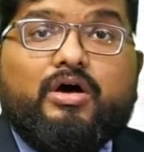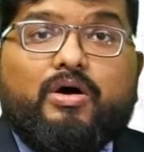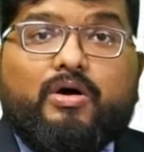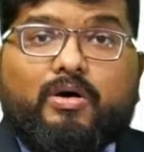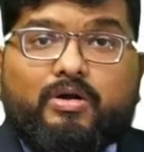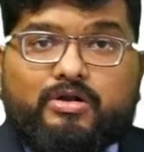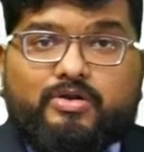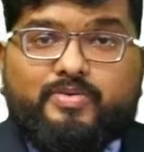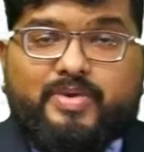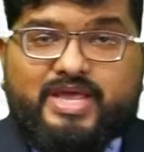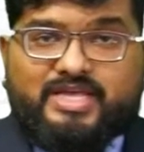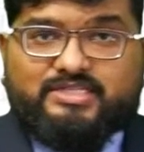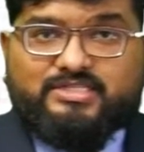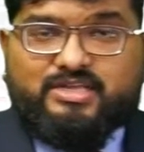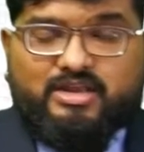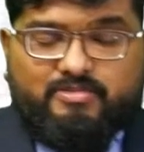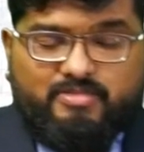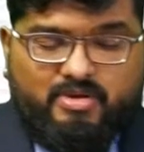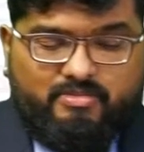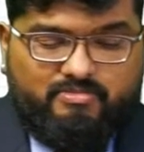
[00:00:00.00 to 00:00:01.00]
Always
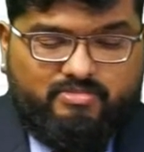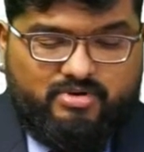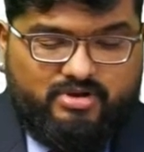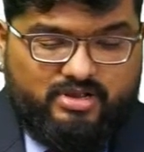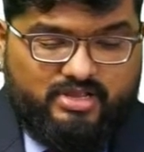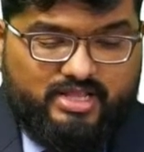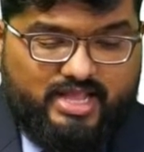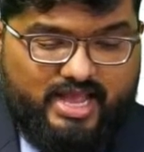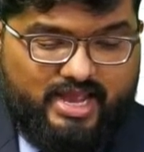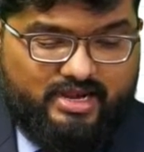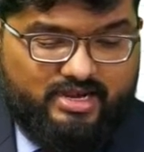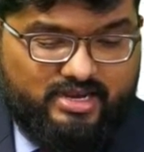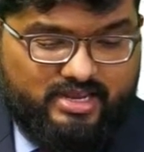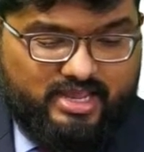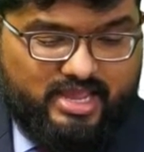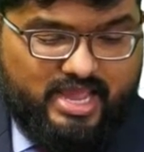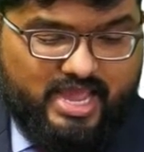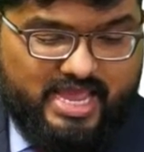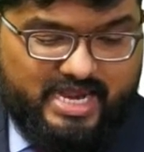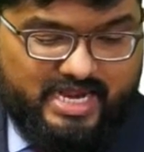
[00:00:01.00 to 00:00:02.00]
remember that
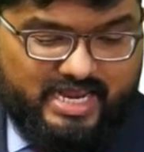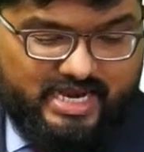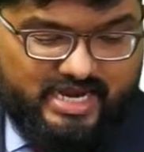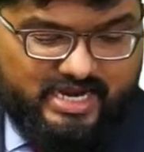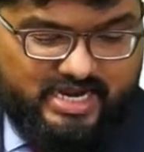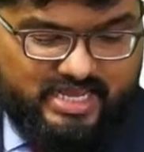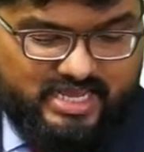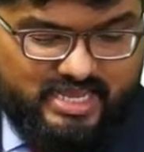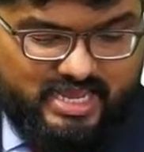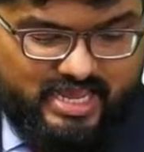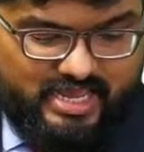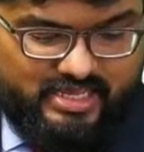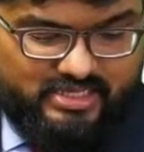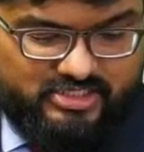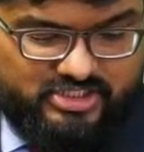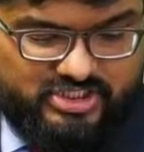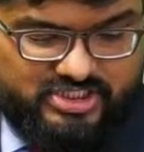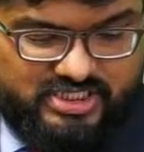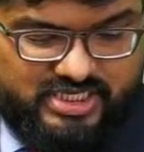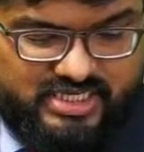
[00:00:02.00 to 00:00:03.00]

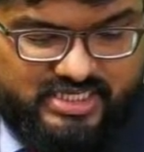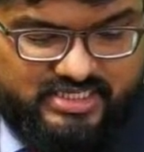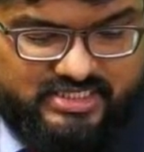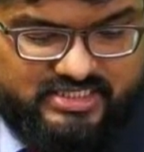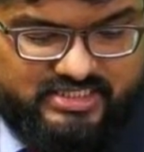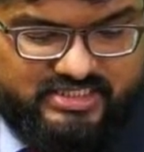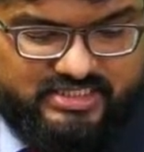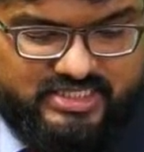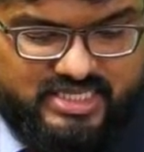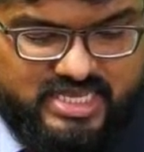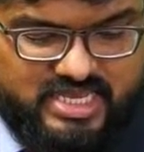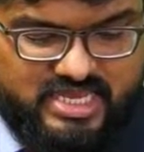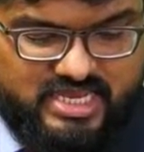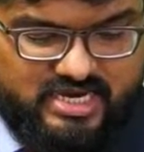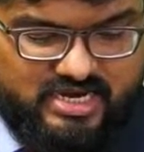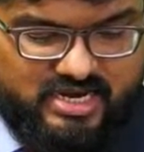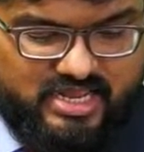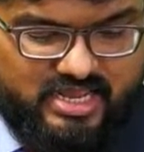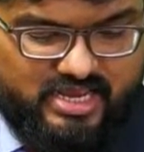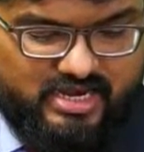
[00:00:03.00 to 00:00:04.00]
NADH is
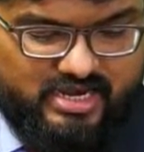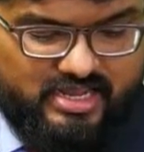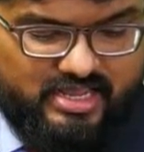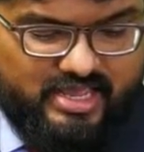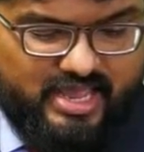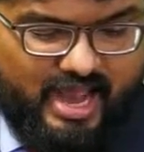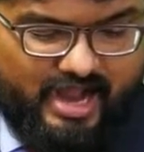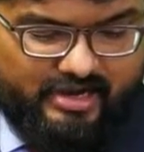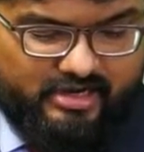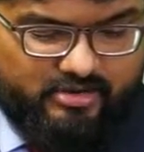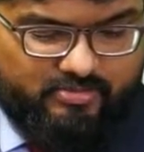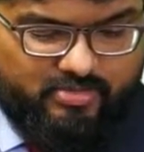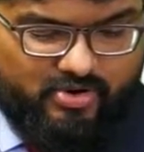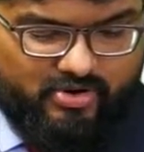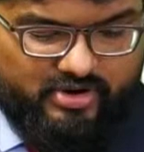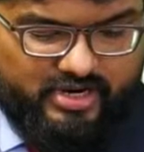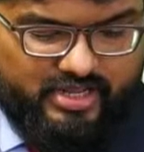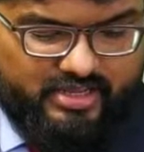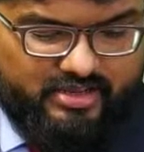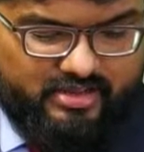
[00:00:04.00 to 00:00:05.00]
seen in
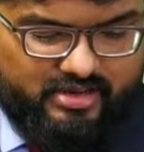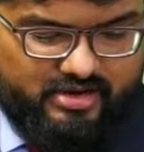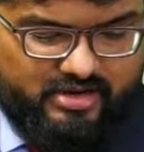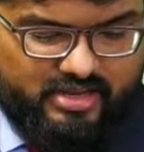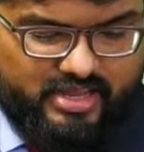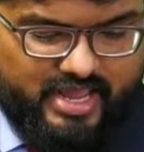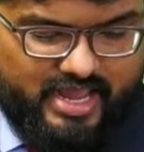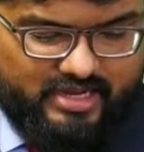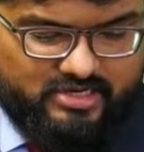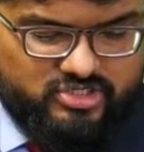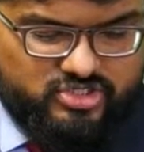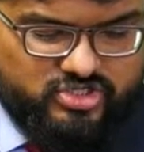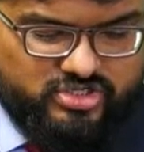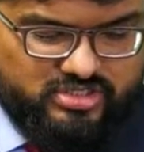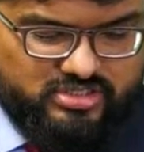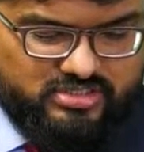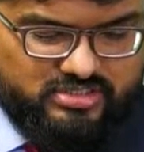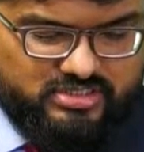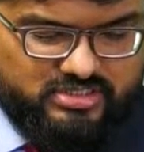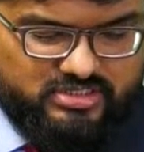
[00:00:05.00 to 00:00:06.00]
catabolic
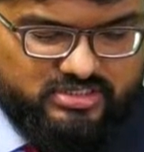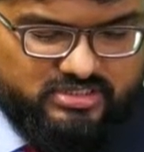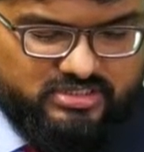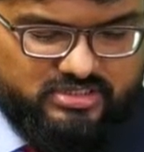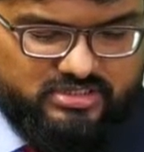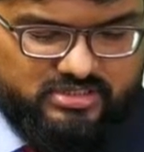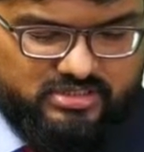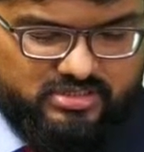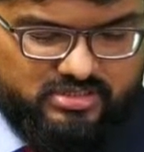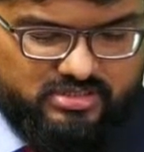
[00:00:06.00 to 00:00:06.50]
reactions